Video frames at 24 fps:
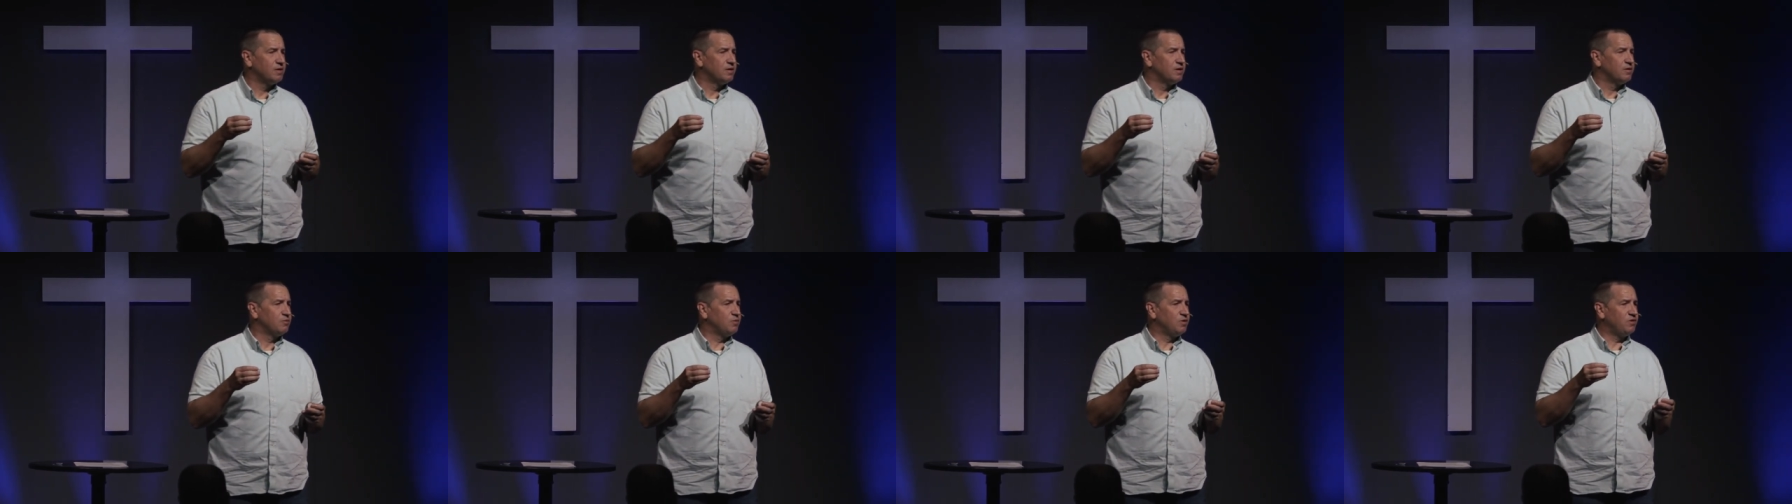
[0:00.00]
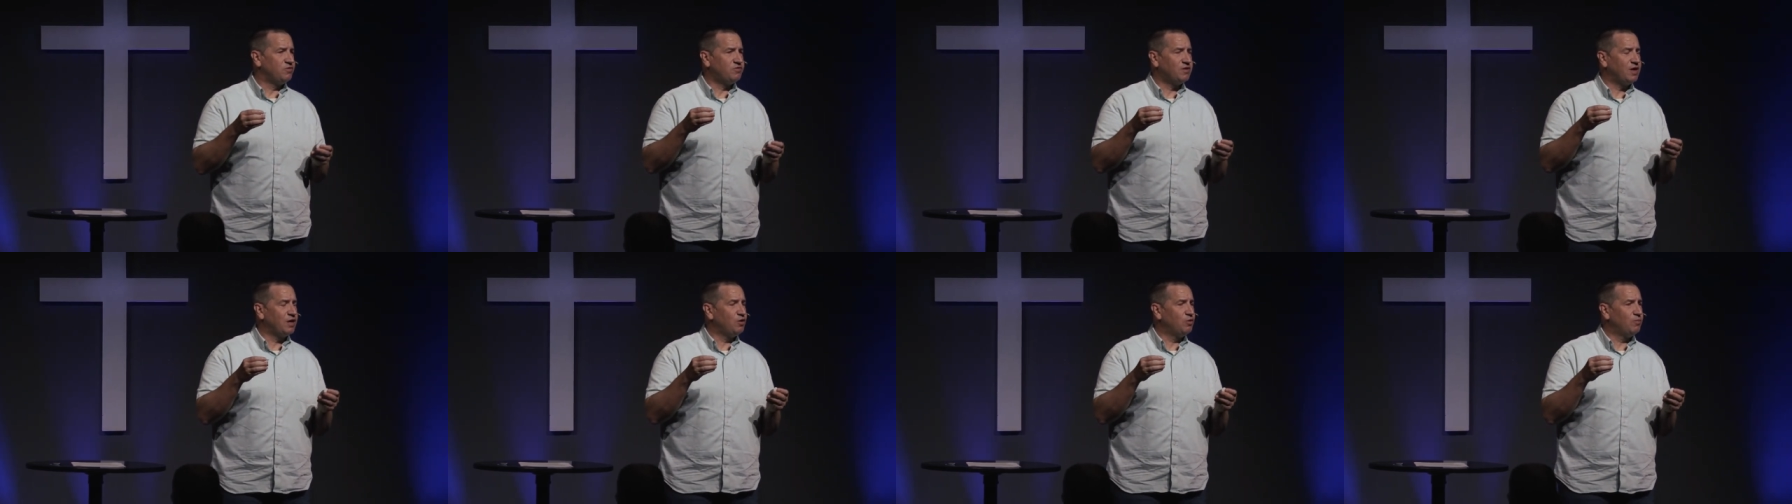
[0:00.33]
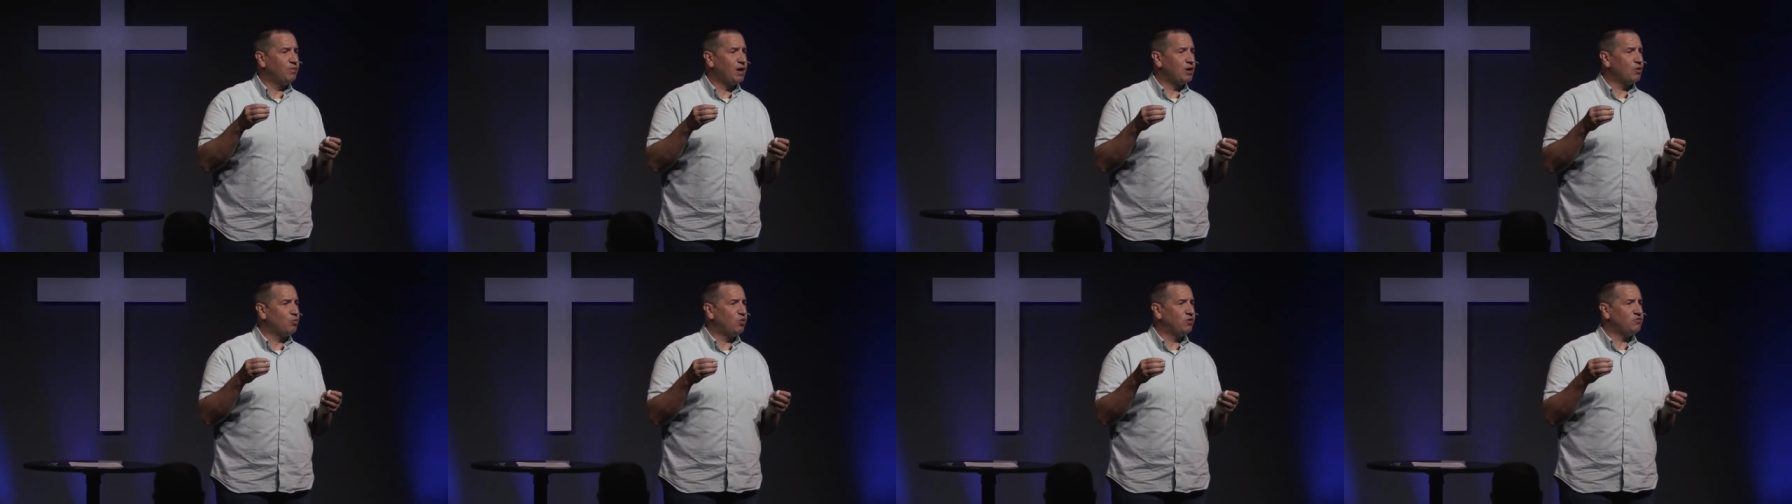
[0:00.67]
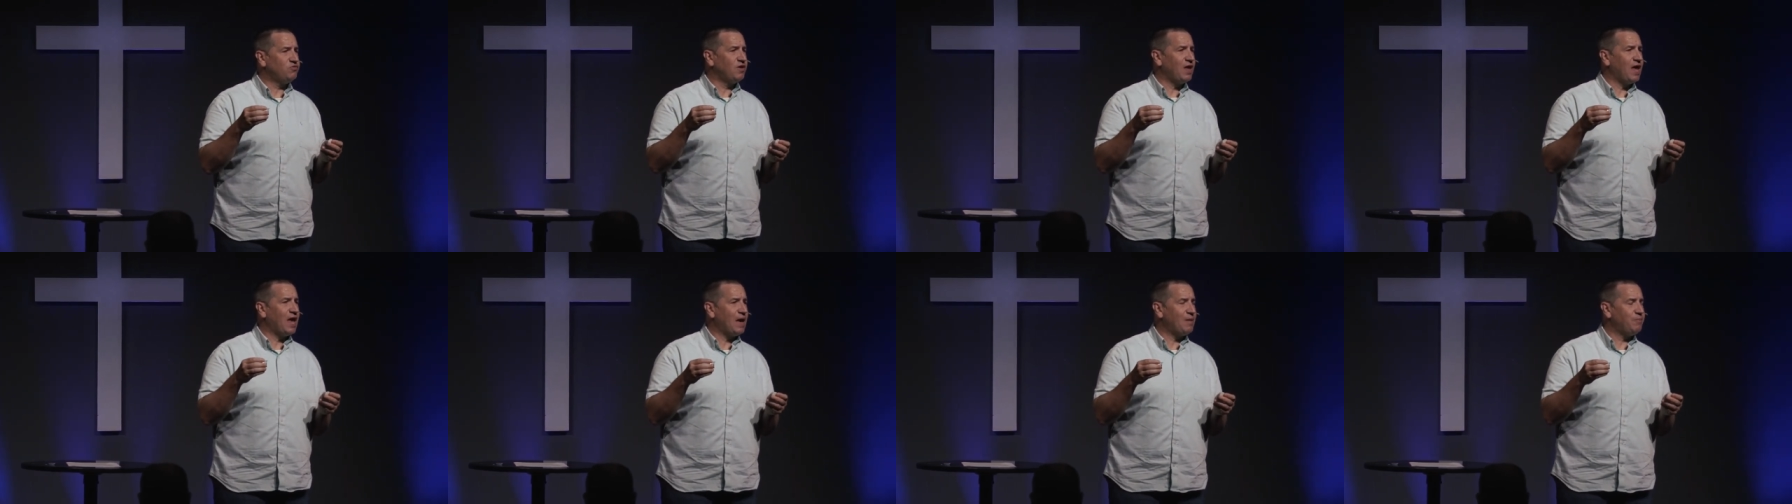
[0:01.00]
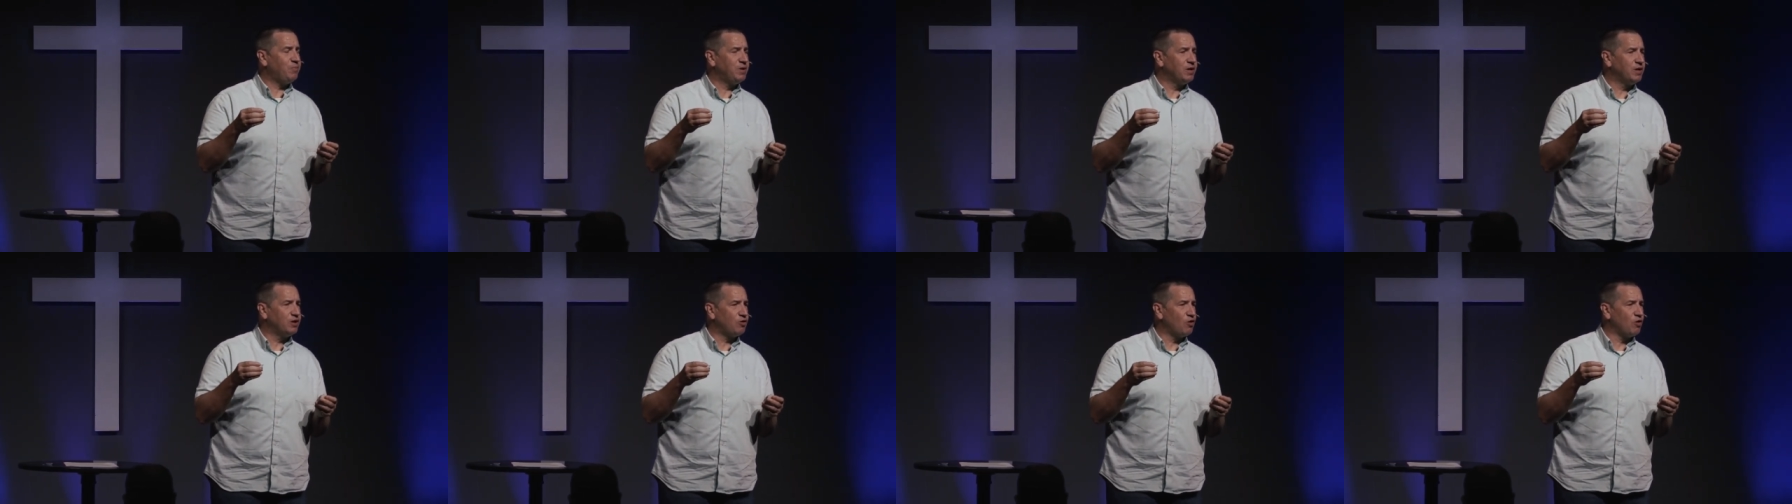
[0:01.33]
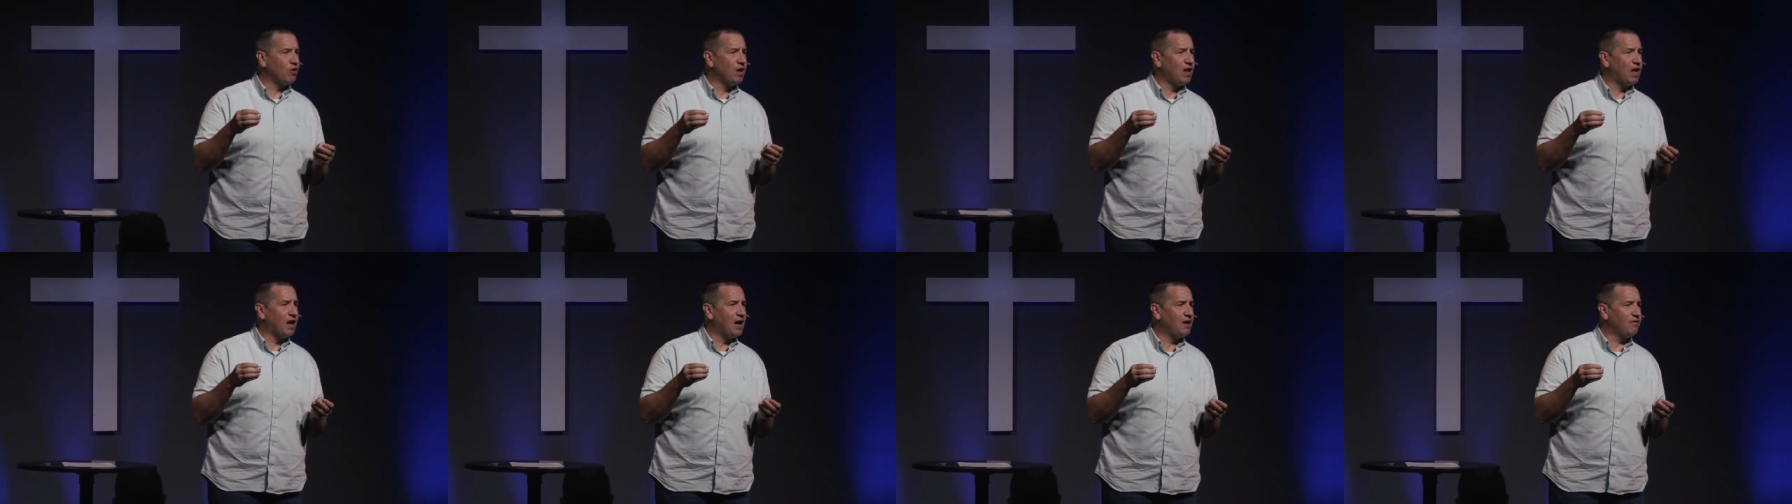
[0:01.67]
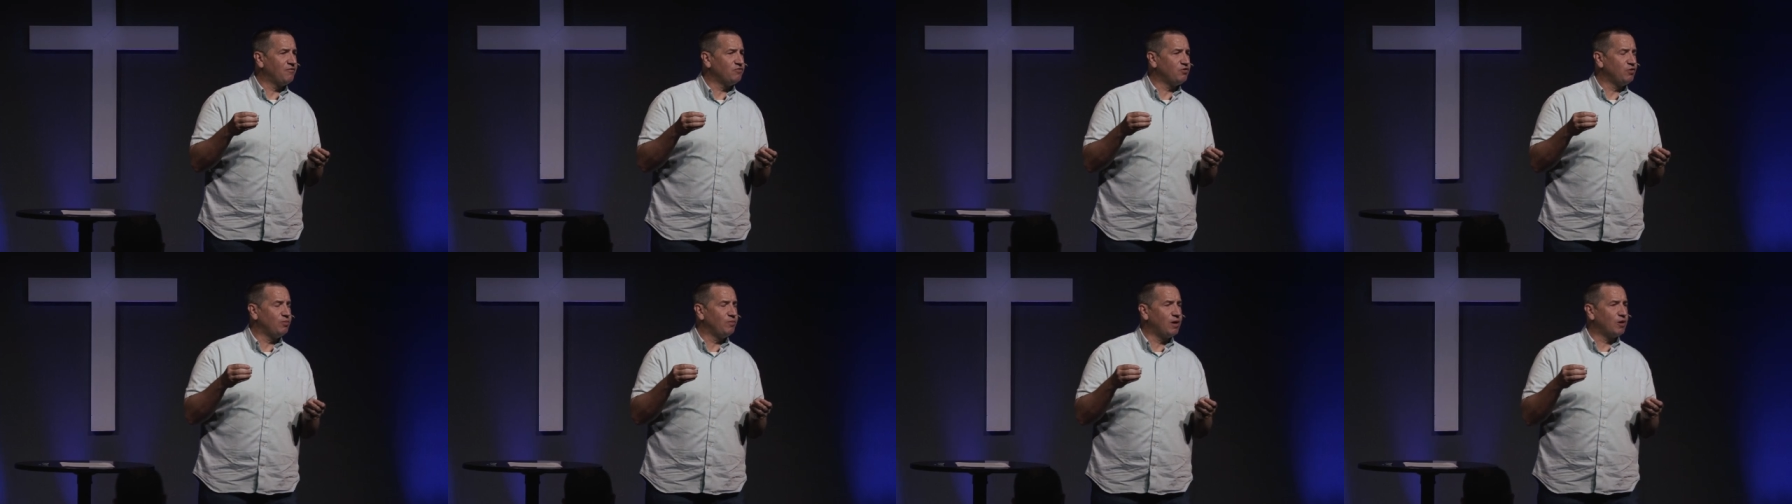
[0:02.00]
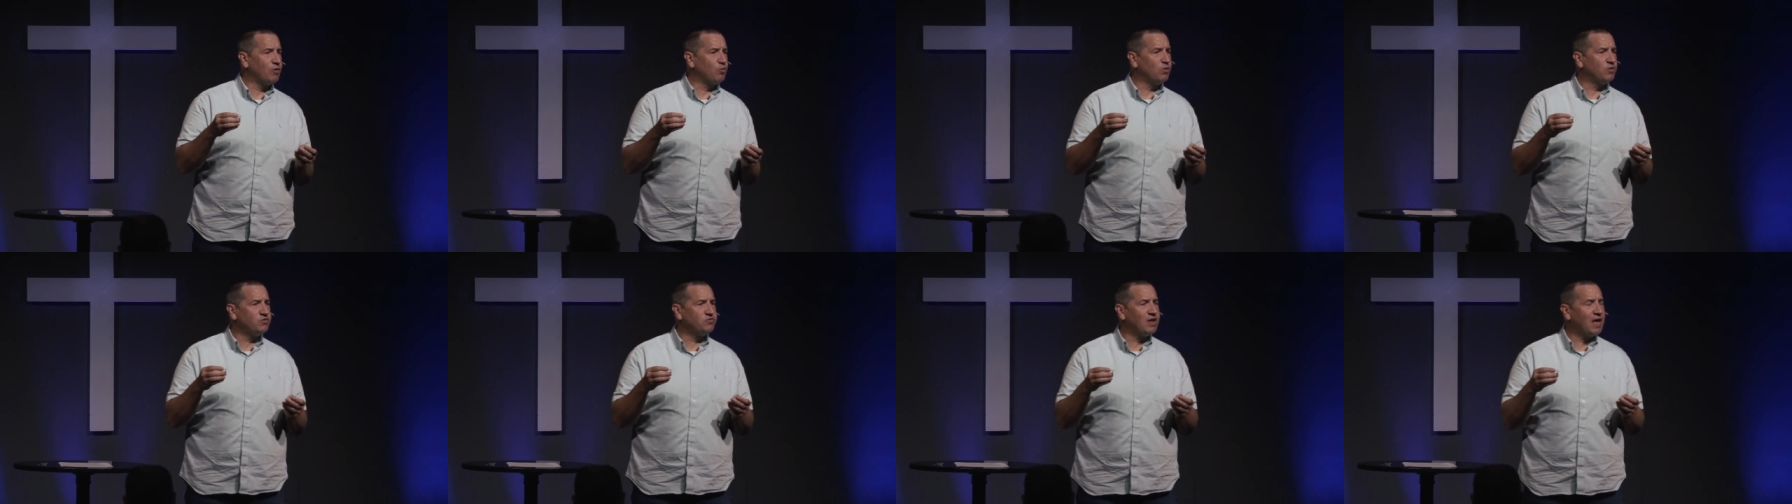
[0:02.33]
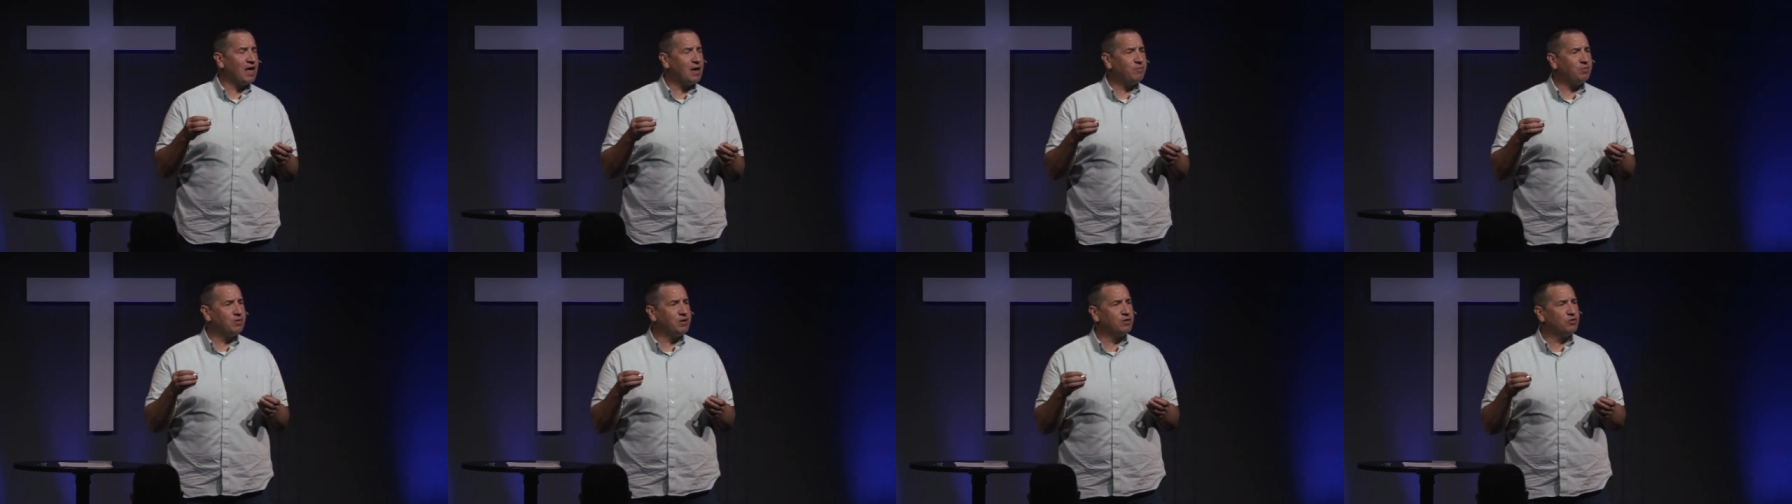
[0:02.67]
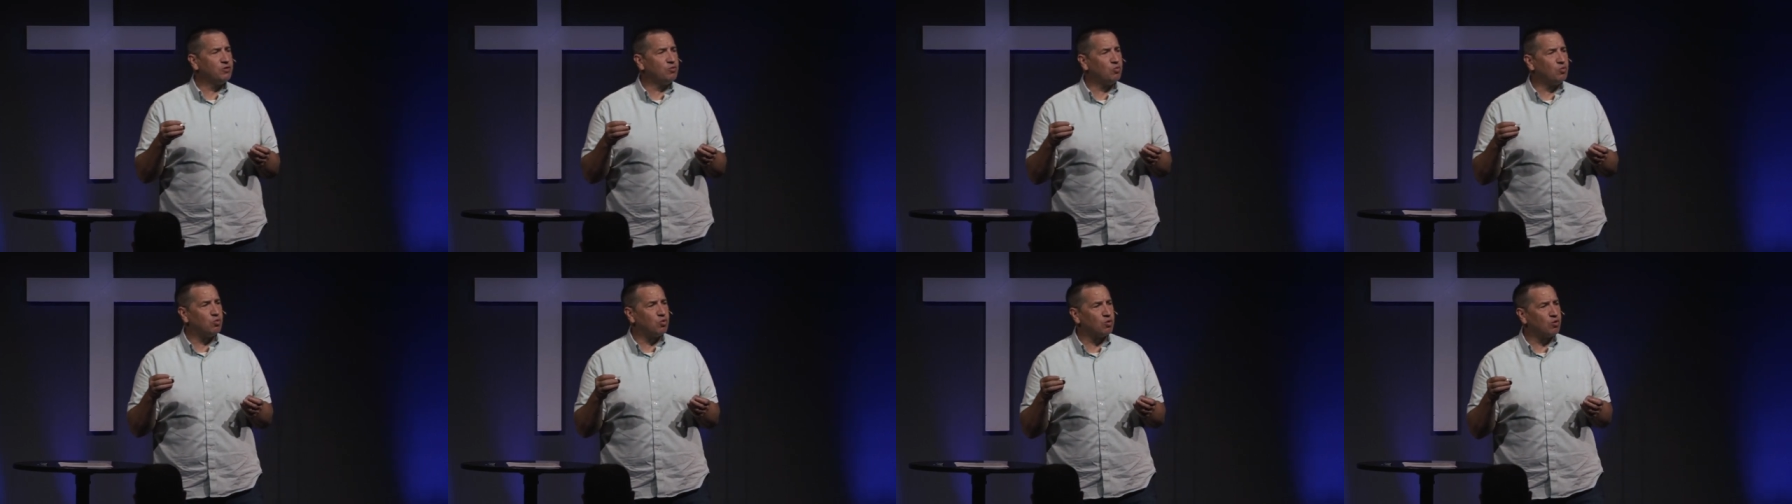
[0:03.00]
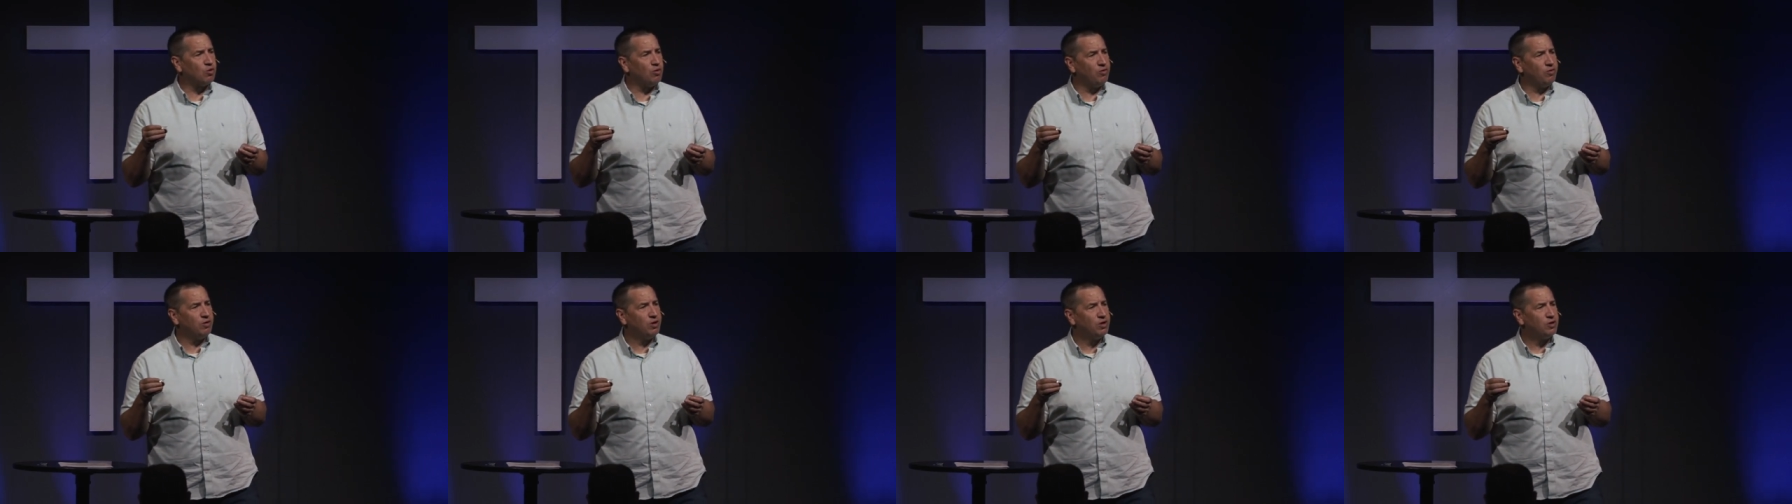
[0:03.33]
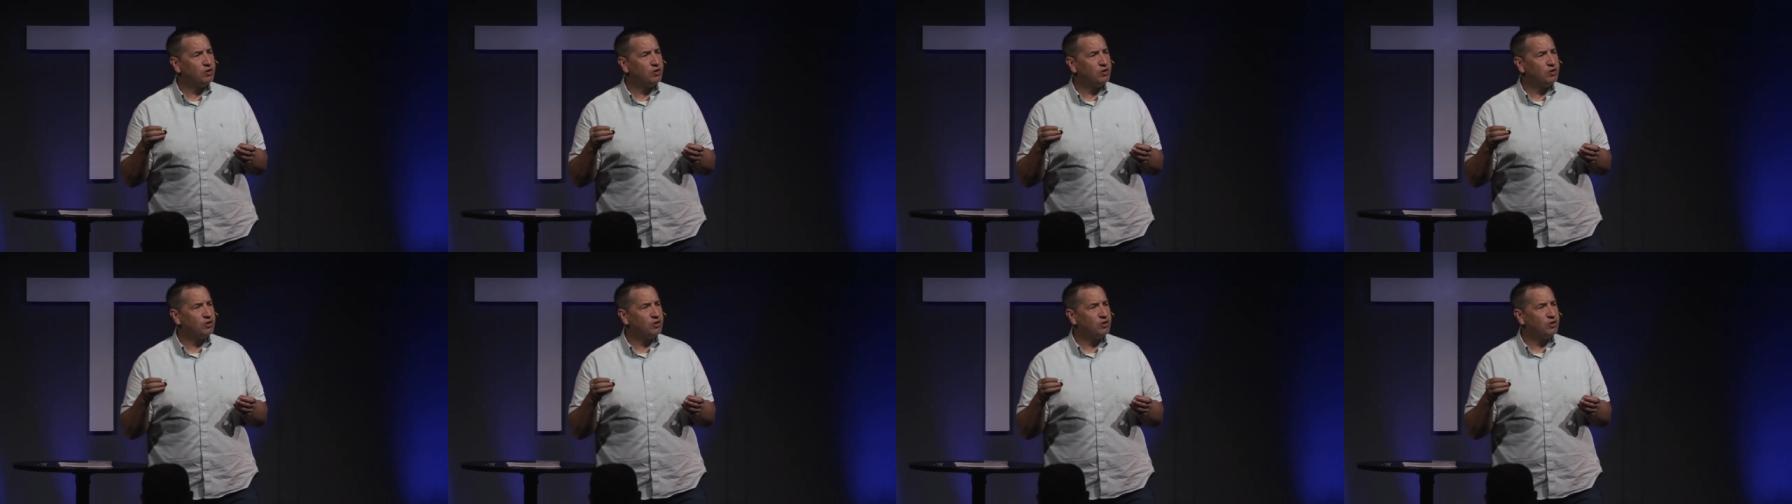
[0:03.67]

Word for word: We say, no matter what's happening in our lives, no matter what's happening in the world,